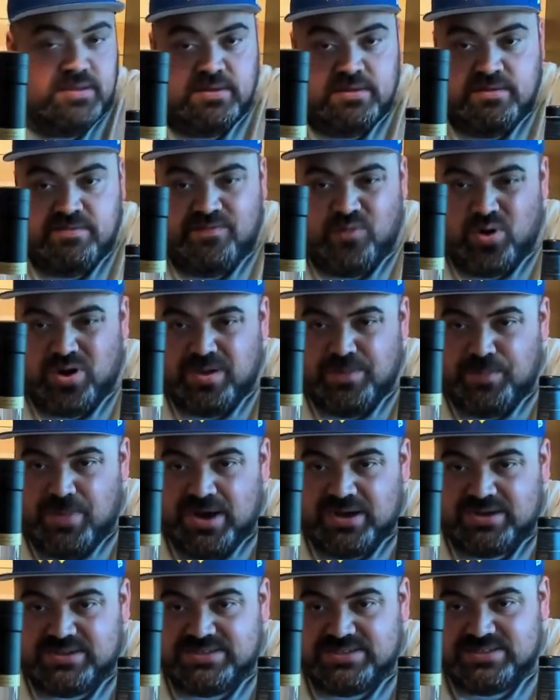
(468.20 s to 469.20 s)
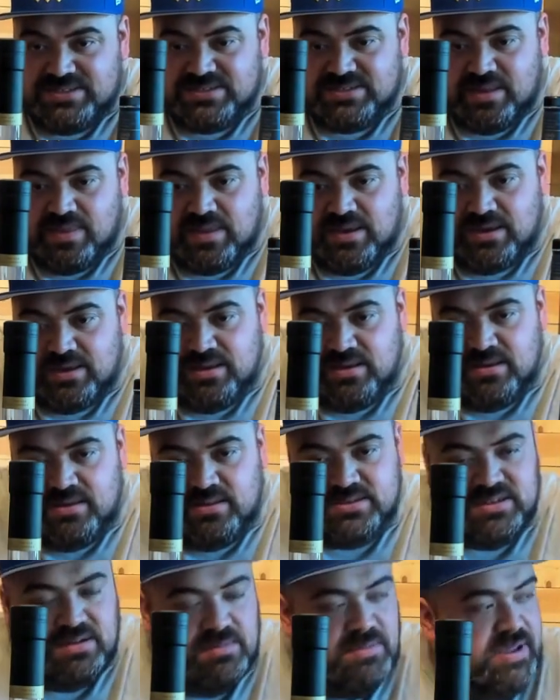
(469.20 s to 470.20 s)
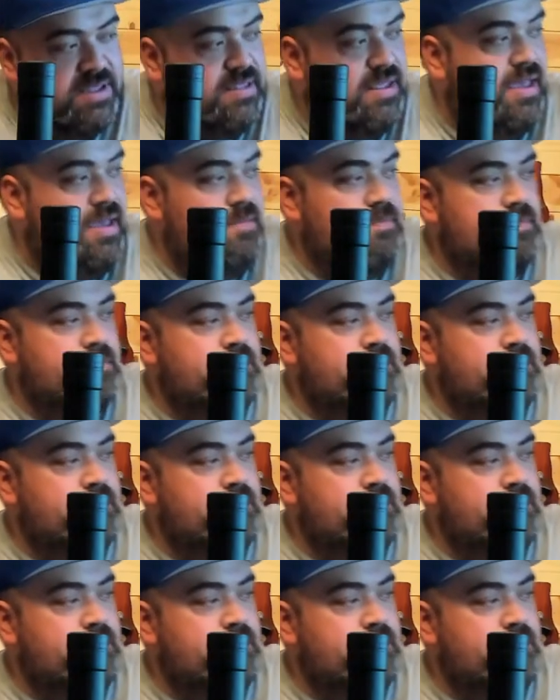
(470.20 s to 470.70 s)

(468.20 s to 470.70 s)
$48, I think, something like that.